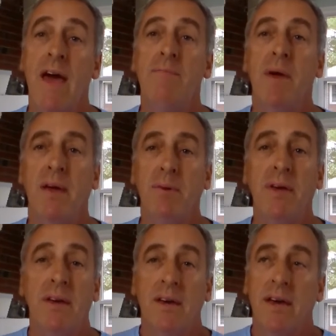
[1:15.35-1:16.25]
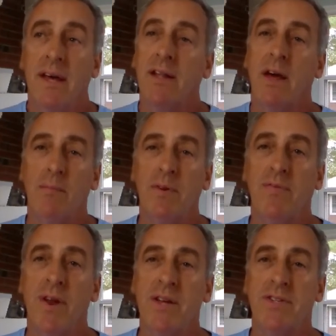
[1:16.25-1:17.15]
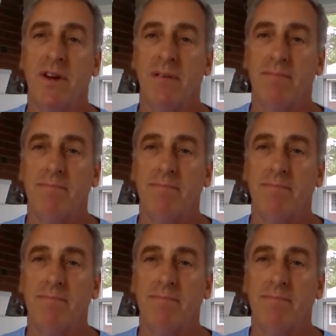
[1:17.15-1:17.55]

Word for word: and maybe it'll help me for next year.